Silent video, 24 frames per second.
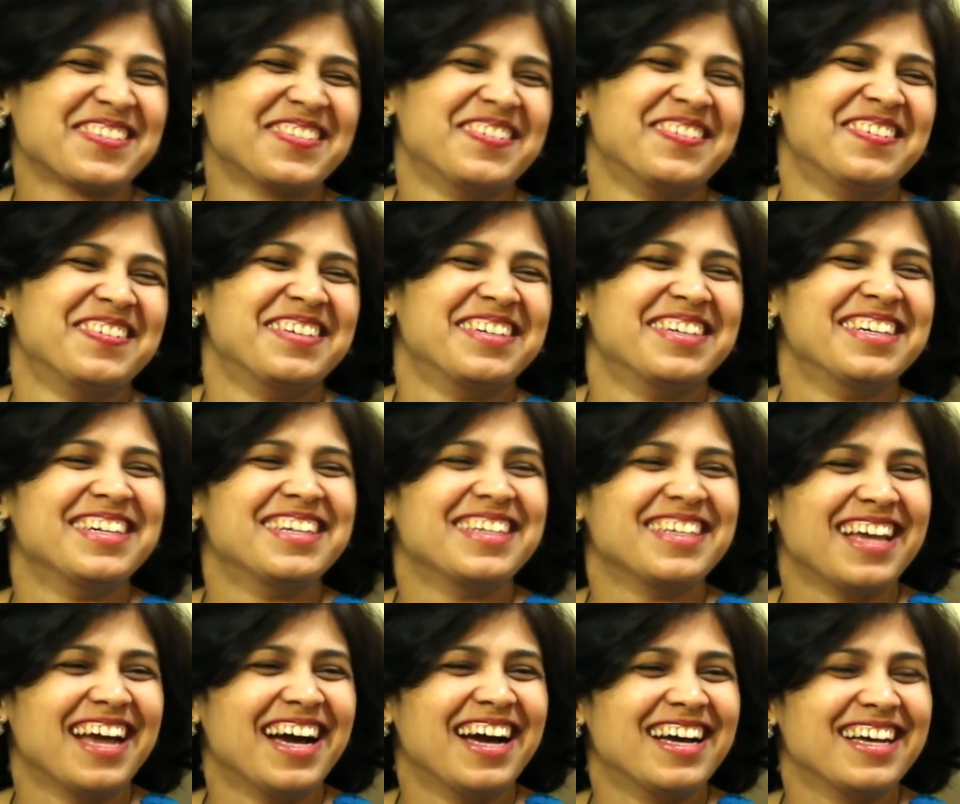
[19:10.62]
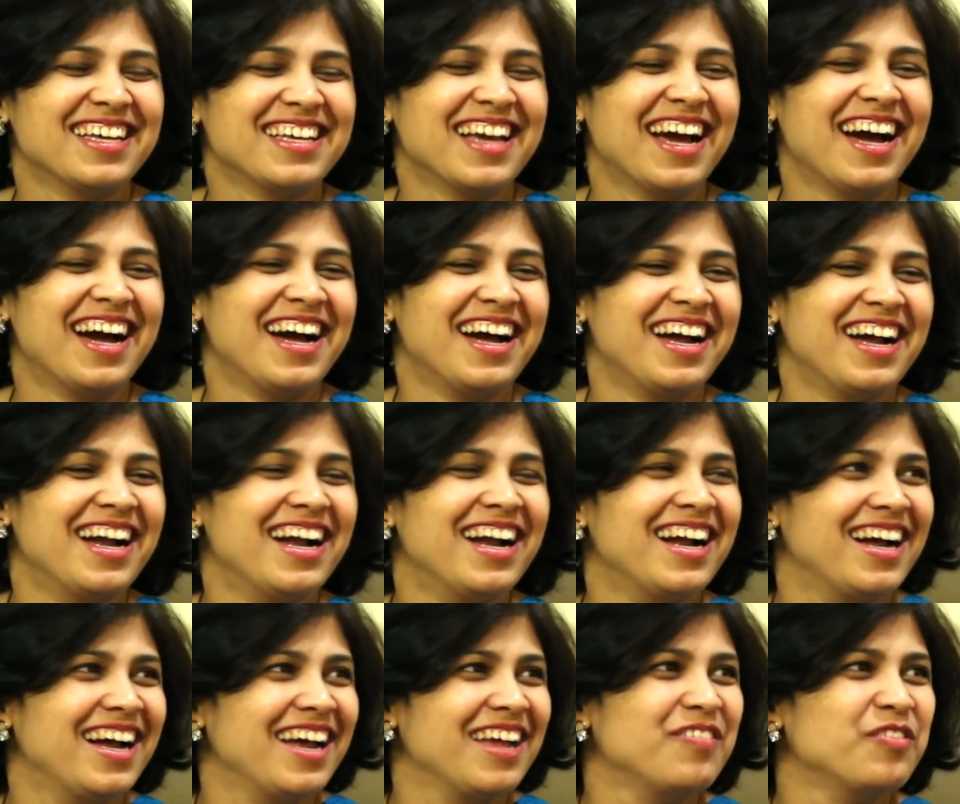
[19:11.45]
So
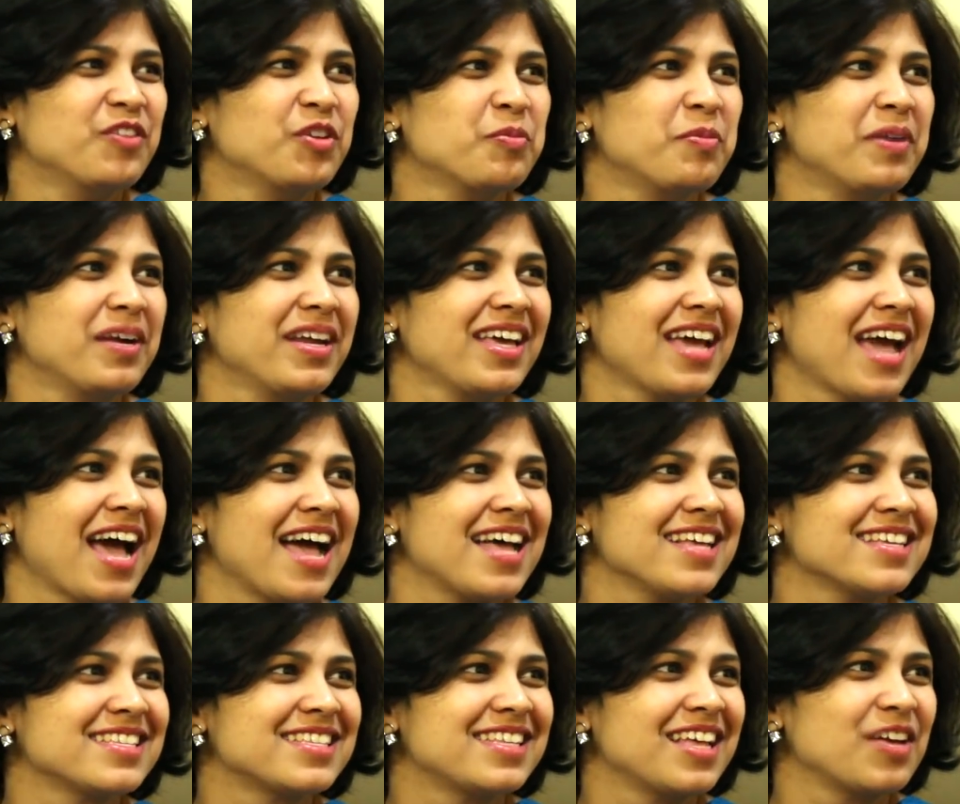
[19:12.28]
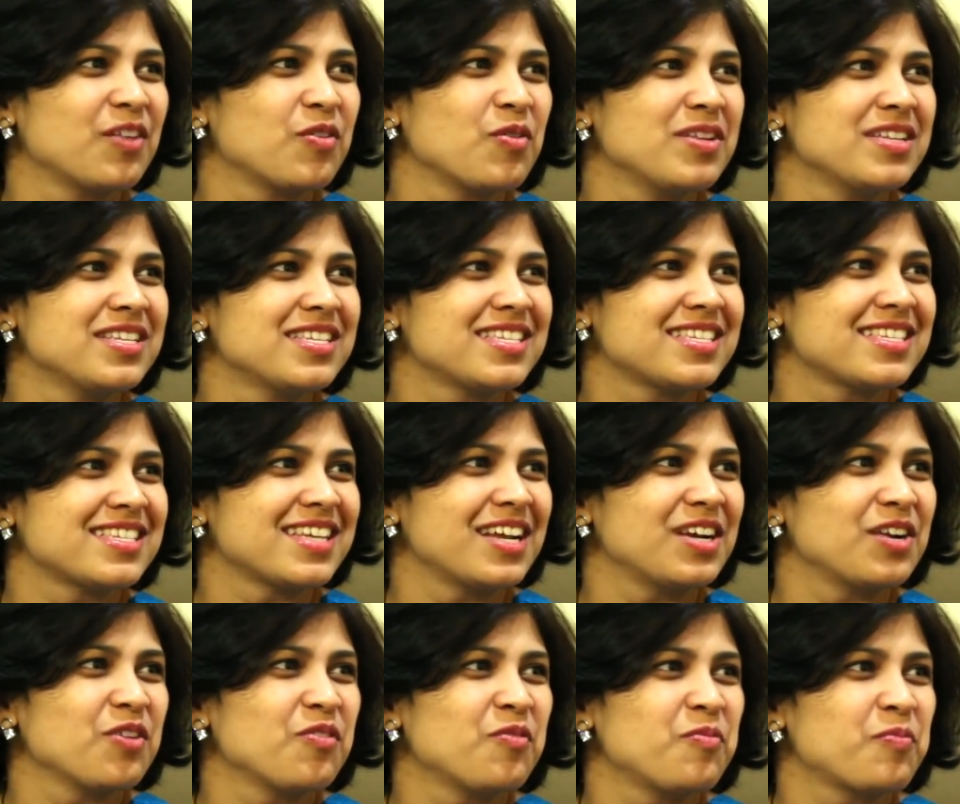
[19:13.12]
yeah, everybody has their own
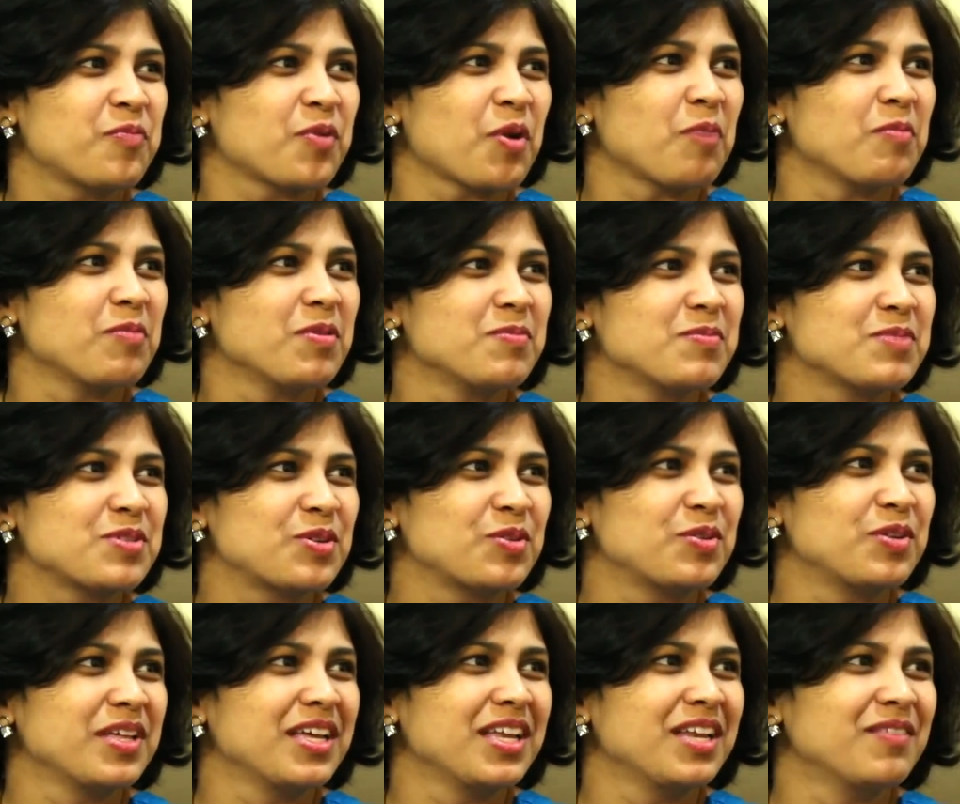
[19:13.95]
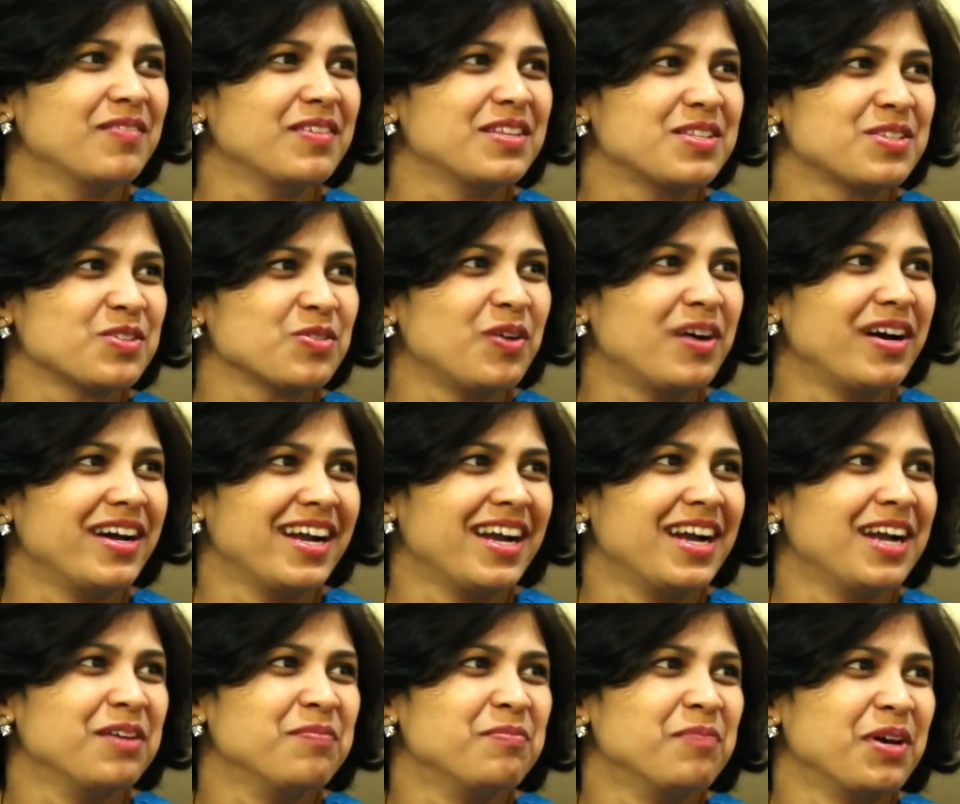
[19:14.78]
set of problems to deal with, so I
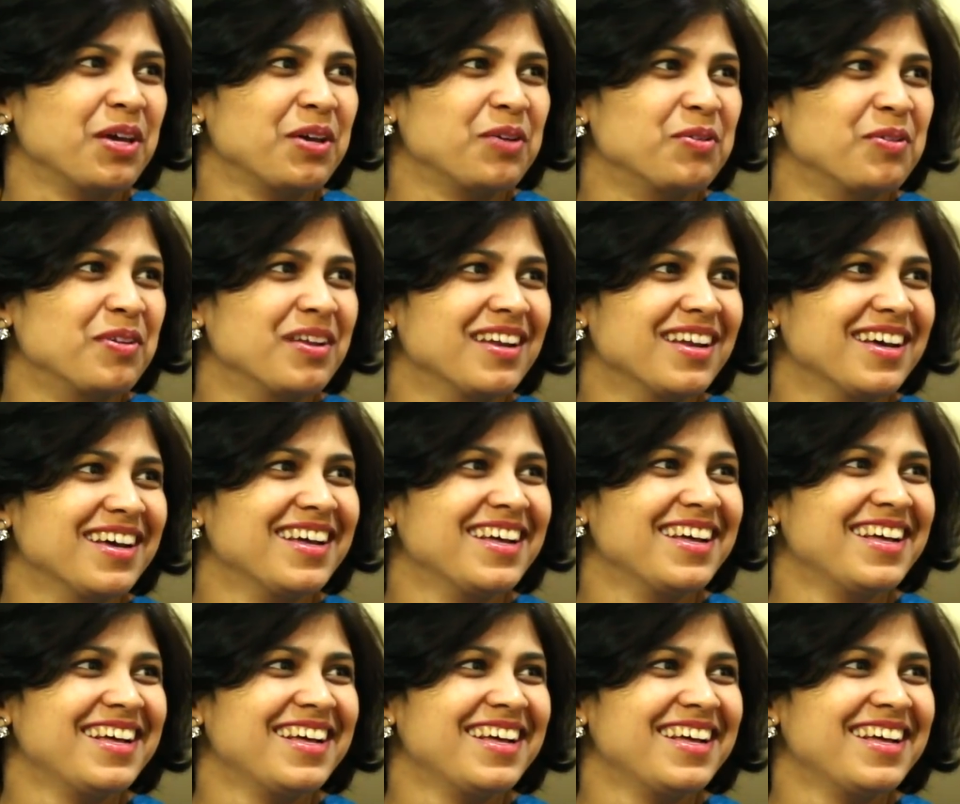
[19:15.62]
had my own.